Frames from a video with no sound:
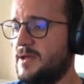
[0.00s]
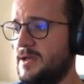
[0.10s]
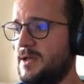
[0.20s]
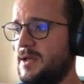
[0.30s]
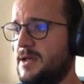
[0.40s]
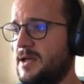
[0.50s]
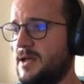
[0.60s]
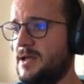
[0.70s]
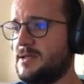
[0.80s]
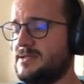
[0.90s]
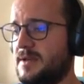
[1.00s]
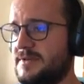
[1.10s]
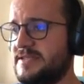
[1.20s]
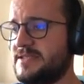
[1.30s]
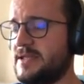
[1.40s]
uh,
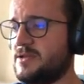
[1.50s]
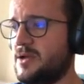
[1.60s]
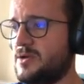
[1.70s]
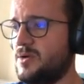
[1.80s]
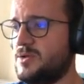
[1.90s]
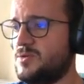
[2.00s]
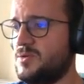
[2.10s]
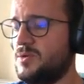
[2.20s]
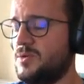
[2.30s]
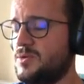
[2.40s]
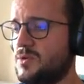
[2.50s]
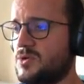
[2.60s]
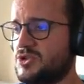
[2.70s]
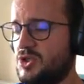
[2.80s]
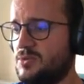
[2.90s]
services that are going to, to
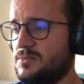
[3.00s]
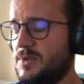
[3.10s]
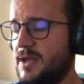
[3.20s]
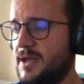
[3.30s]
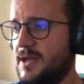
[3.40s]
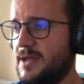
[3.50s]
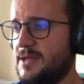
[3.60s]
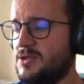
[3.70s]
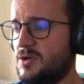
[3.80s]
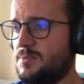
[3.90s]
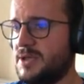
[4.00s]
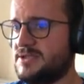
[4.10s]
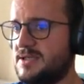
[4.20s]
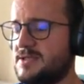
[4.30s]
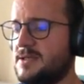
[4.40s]
consume uh, your
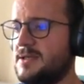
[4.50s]
budget.